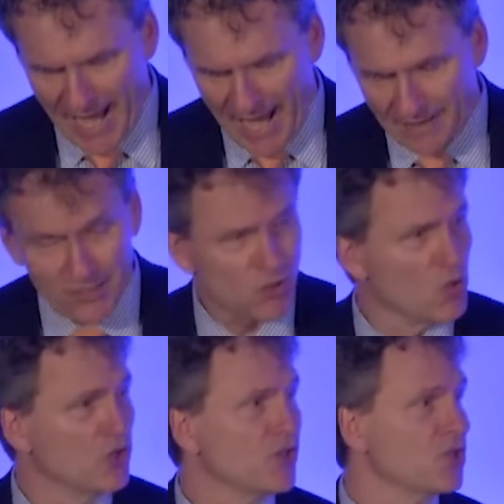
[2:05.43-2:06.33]
Lake
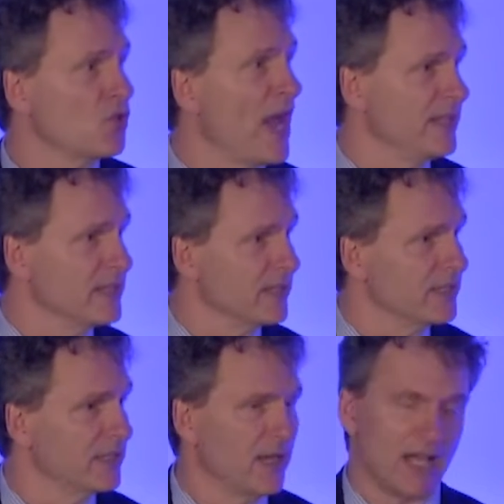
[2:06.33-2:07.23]
George is threatened,
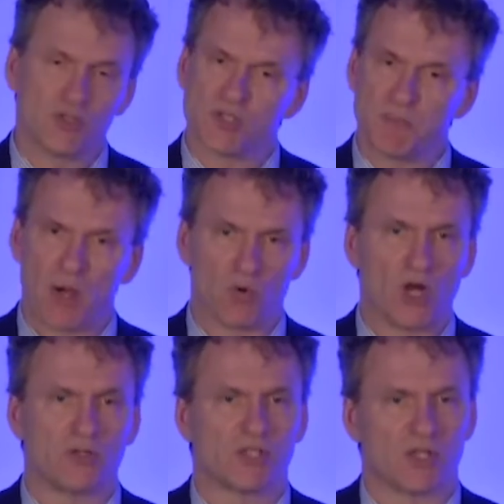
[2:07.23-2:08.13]
not just by
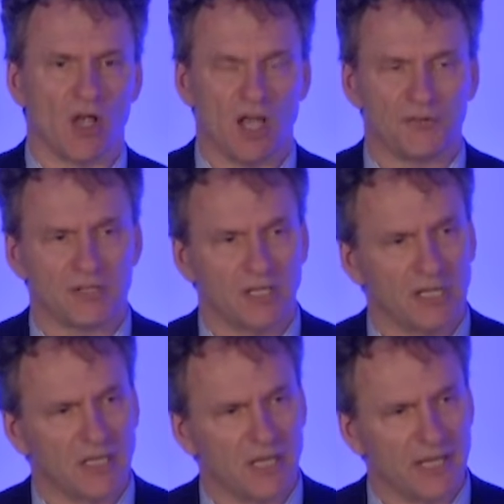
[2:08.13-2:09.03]
road salt,
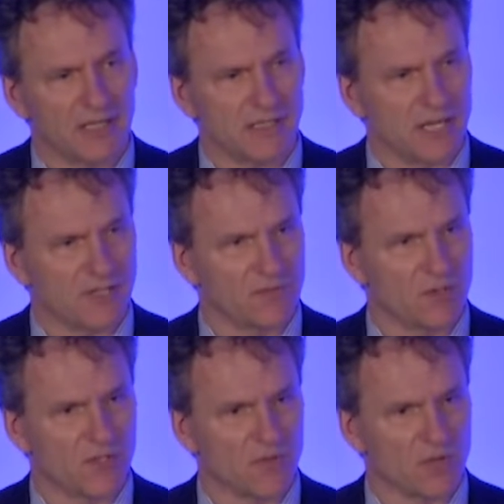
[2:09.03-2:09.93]
excessive
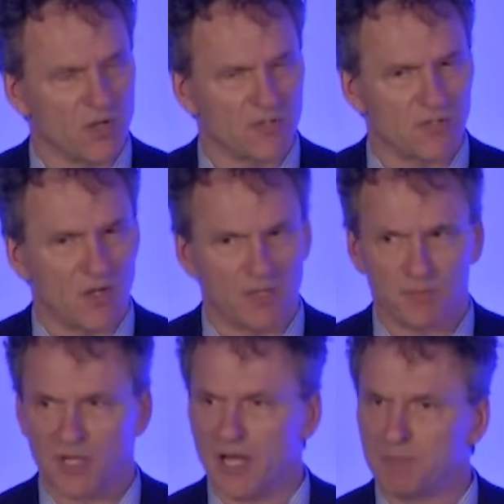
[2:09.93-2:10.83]
use of road salt,
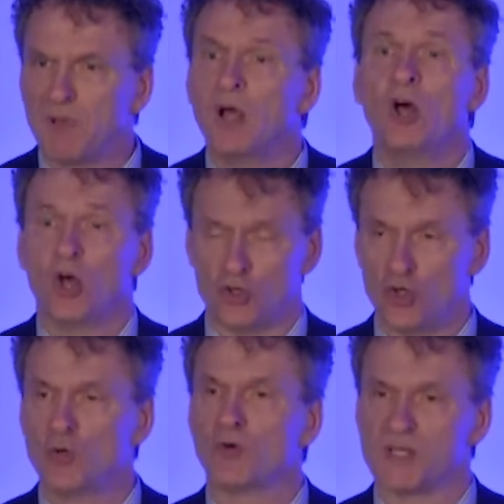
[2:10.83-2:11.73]
but on
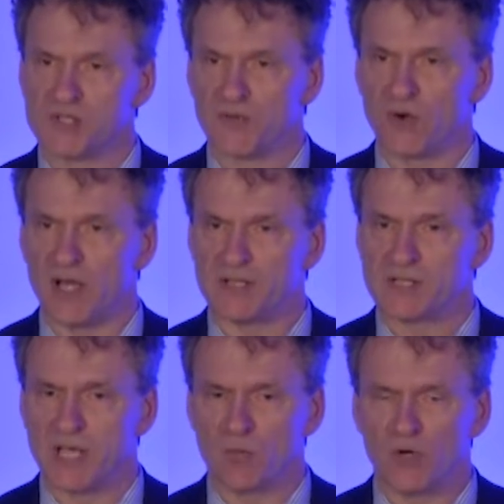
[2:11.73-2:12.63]
numerous
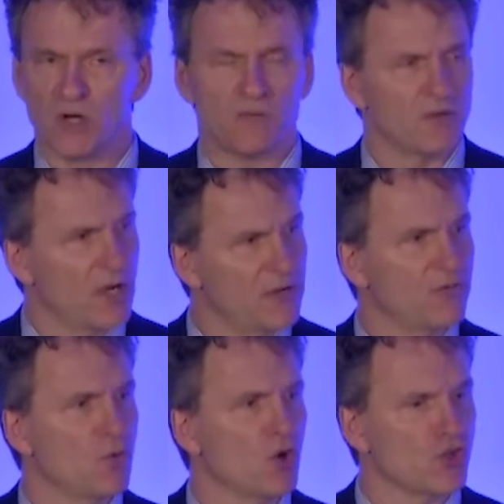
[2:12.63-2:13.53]
fronts, and we are very
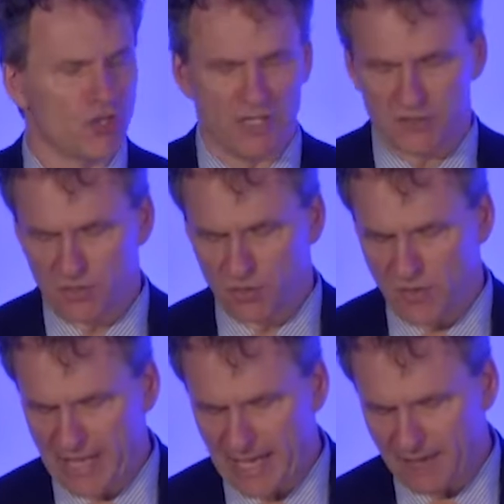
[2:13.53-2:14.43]
fortunate to
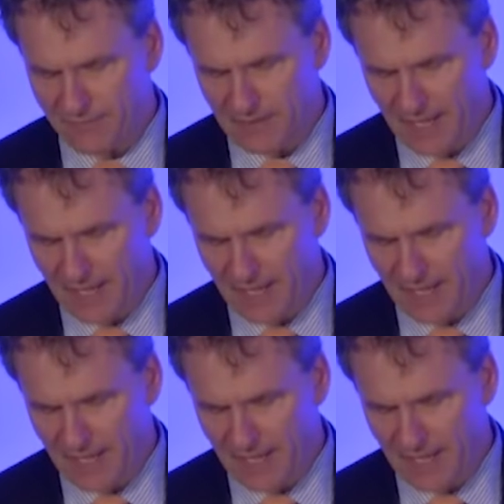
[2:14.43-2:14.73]
have